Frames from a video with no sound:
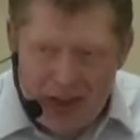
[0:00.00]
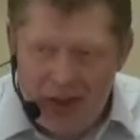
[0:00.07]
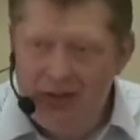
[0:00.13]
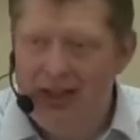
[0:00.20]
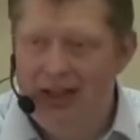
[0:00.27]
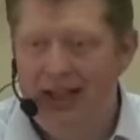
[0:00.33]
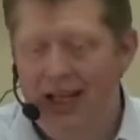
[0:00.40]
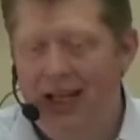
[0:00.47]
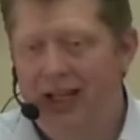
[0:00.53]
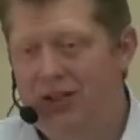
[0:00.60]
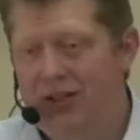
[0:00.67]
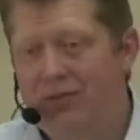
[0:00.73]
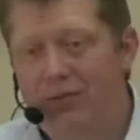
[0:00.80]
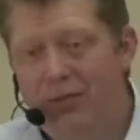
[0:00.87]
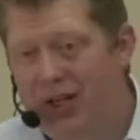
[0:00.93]
too
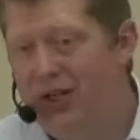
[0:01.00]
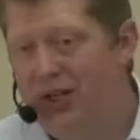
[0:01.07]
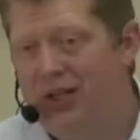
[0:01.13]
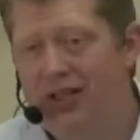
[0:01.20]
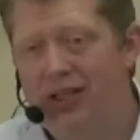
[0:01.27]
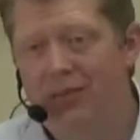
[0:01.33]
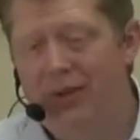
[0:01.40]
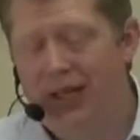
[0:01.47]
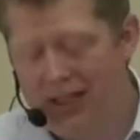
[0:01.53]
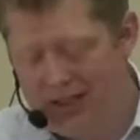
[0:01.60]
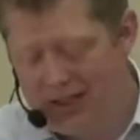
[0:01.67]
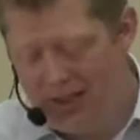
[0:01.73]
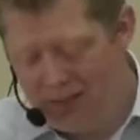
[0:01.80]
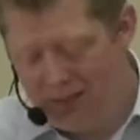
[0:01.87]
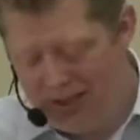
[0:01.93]
engage in mission in a
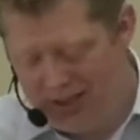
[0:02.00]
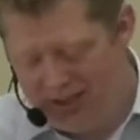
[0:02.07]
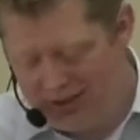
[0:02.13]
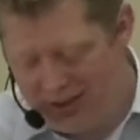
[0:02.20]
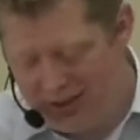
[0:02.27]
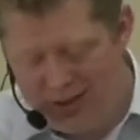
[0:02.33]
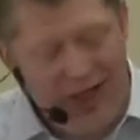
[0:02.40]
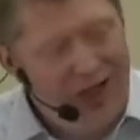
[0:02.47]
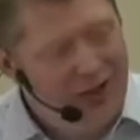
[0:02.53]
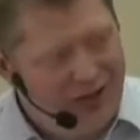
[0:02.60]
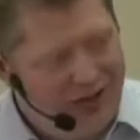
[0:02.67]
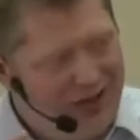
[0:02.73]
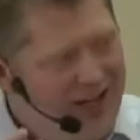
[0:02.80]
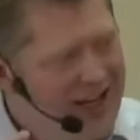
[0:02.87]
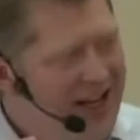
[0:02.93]
mixed-up world. Who
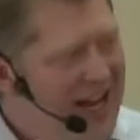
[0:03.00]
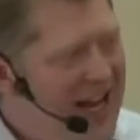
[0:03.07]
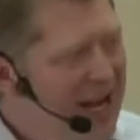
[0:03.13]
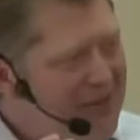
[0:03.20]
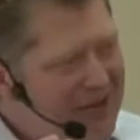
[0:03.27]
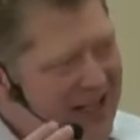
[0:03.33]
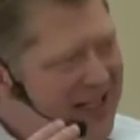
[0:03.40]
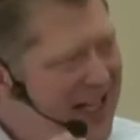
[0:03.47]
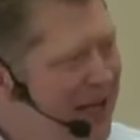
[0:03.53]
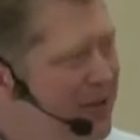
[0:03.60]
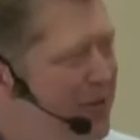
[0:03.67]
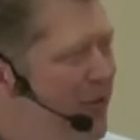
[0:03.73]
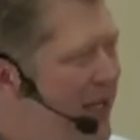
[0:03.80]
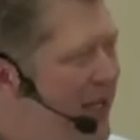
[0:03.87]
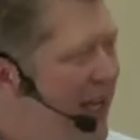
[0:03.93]
knows how many
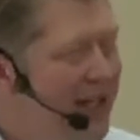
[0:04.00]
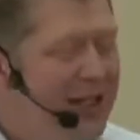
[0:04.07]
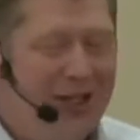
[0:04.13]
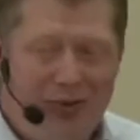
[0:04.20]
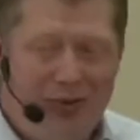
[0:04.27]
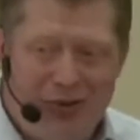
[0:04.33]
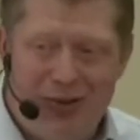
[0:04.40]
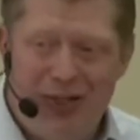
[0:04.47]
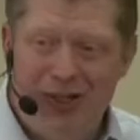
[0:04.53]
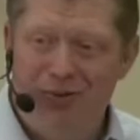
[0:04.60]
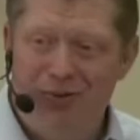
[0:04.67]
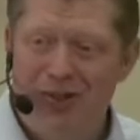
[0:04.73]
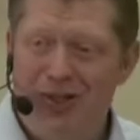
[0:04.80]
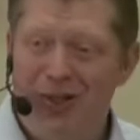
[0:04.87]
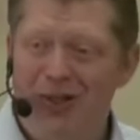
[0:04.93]
names will be added
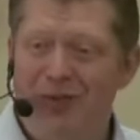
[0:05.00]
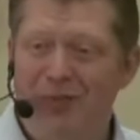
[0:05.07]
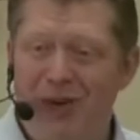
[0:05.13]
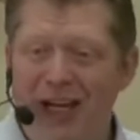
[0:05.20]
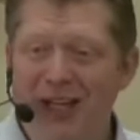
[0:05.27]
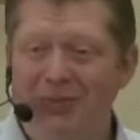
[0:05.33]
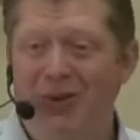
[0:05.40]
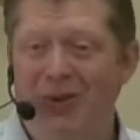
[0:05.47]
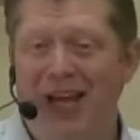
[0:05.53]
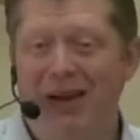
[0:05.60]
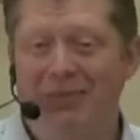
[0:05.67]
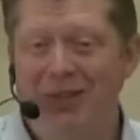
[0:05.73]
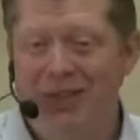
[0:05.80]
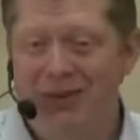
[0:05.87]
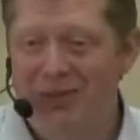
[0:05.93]
as a result of baseball
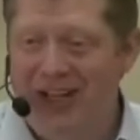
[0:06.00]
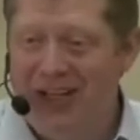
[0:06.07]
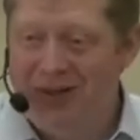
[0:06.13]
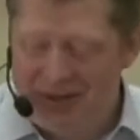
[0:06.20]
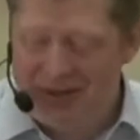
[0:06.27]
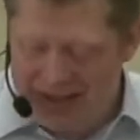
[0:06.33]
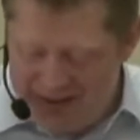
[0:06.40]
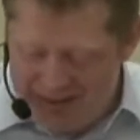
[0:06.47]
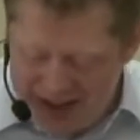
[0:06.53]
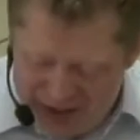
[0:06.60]
camp this week with the